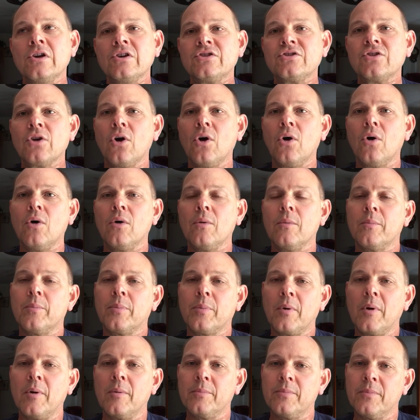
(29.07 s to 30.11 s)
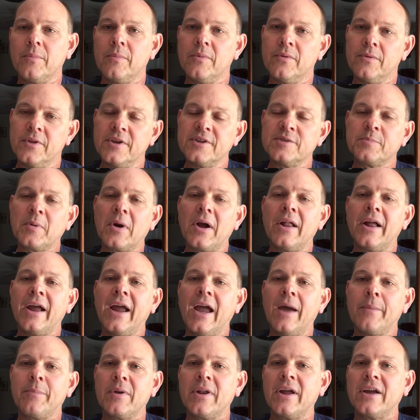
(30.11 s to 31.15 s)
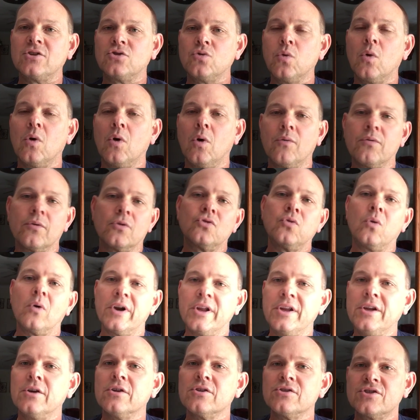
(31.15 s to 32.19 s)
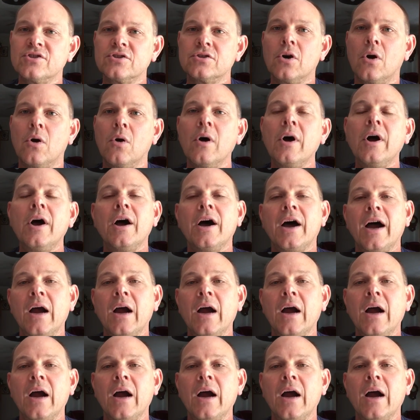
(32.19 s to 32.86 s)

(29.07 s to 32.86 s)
So this probably happened like tw over 20 years ago.